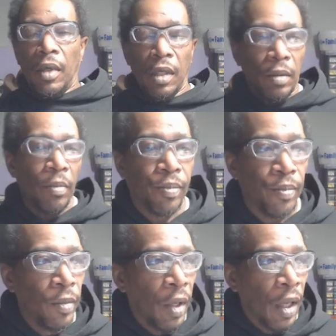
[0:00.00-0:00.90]

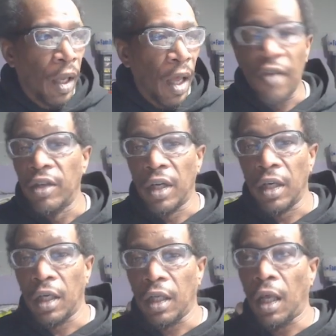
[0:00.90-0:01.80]
I haven't done
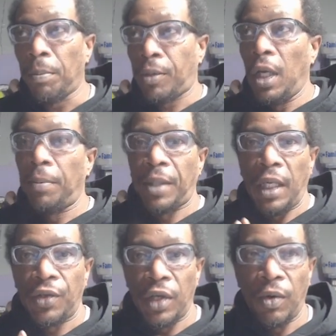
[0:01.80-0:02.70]
any
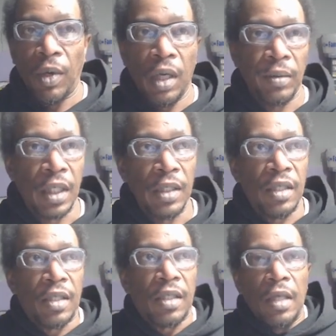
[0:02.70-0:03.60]
updates in a while
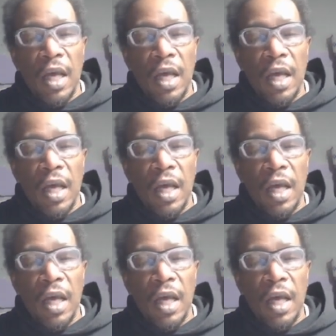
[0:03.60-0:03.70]
because